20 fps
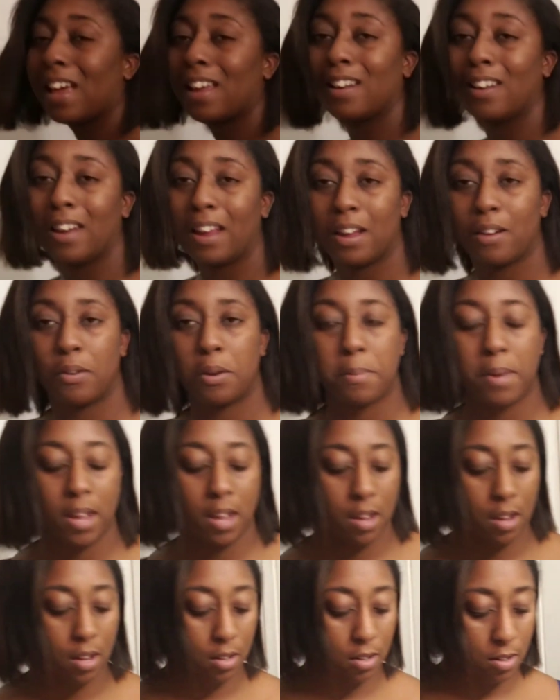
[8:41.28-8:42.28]
to lay on the
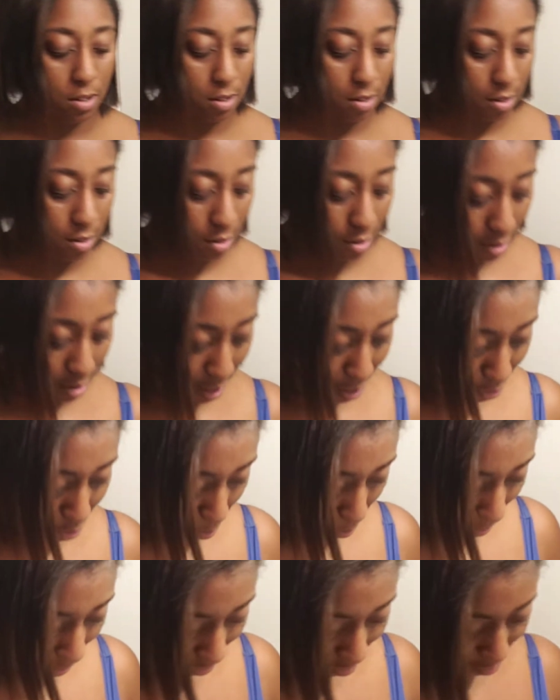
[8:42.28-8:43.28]
bed, lay on your
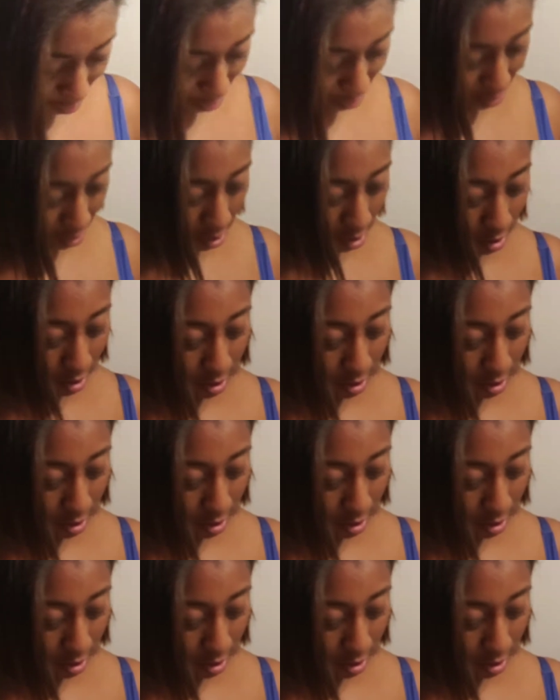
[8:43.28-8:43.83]
back and do it.